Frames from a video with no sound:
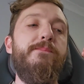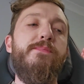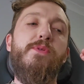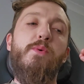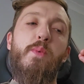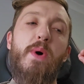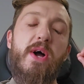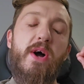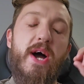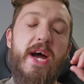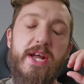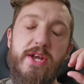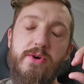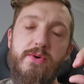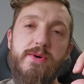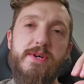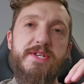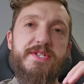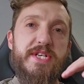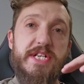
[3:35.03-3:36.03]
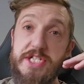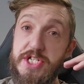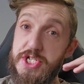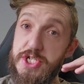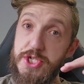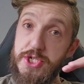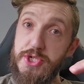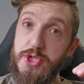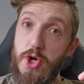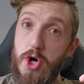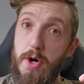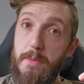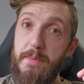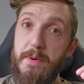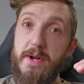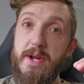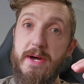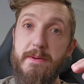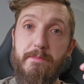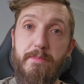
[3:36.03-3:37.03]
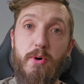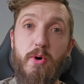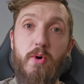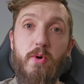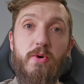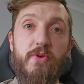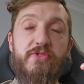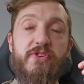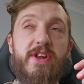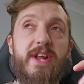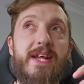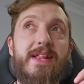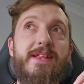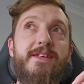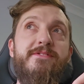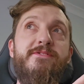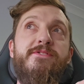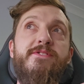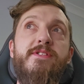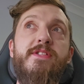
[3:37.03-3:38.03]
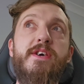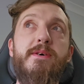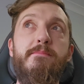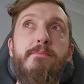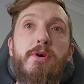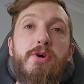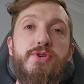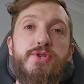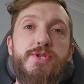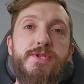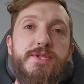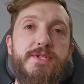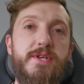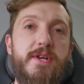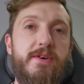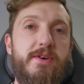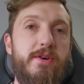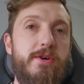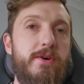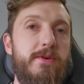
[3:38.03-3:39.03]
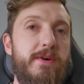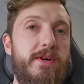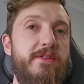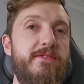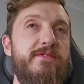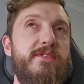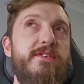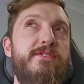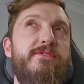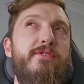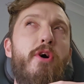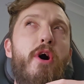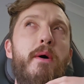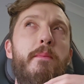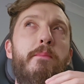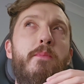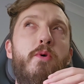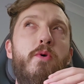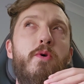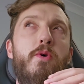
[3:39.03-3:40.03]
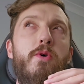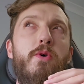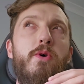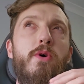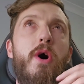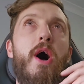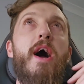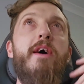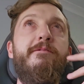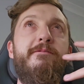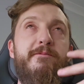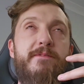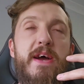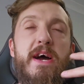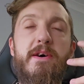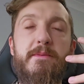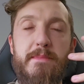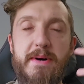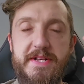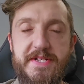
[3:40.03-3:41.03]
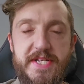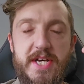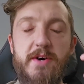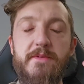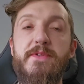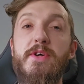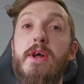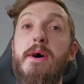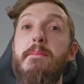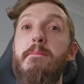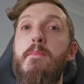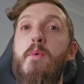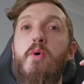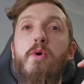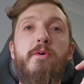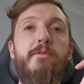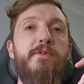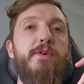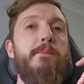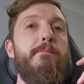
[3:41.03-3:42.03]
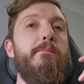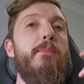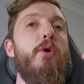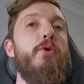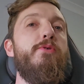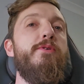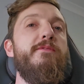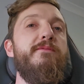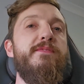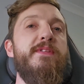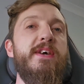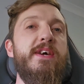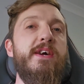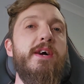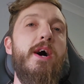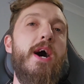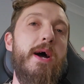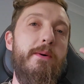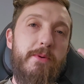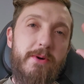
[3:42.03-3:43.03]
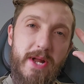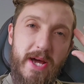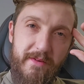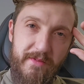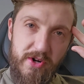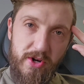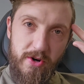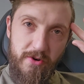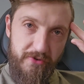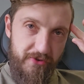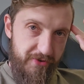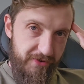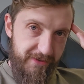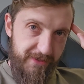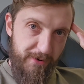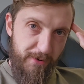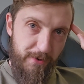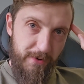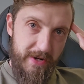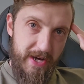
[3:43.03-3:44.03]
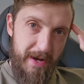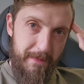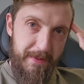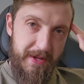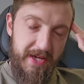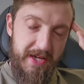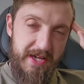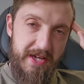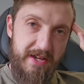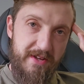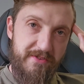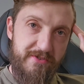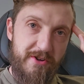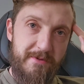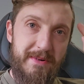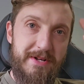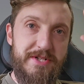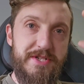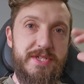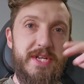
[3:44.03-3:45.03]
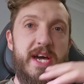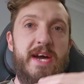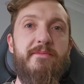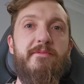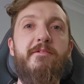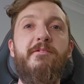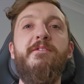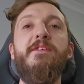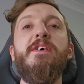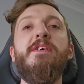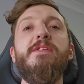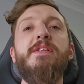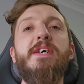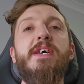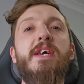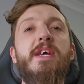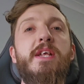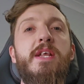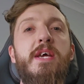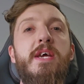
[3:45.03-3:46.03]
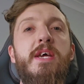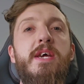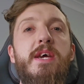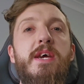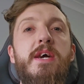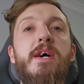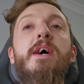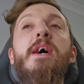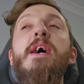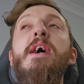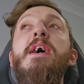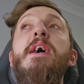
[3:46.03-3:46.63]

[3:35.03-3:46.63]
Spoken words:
The way I do it is I stop and I pause and I listen to the emotions that I got going inside. So I've found myself that I'm more of an emotive thinker. I won't have a conscious thought up here so much as I have a feeling in here.